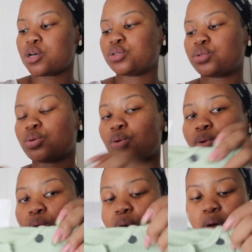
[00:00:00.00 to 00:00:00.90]

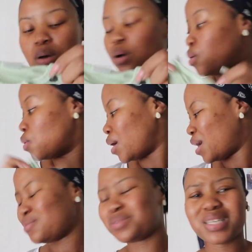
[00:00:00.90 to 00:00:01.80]
So, oh, I
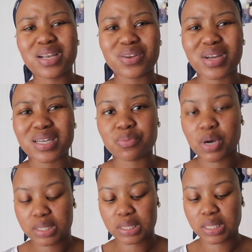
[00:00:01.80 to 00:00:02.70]
haven't been telling you guys
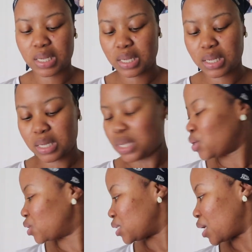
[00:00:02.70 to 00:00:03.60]
prices, ne?
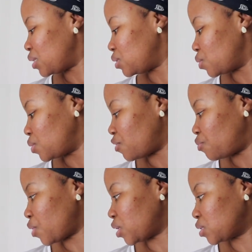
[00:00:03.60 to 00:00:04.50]
Because the others don't have
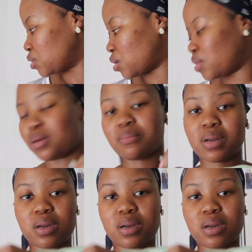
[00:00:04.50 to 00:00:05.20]
prices on them. But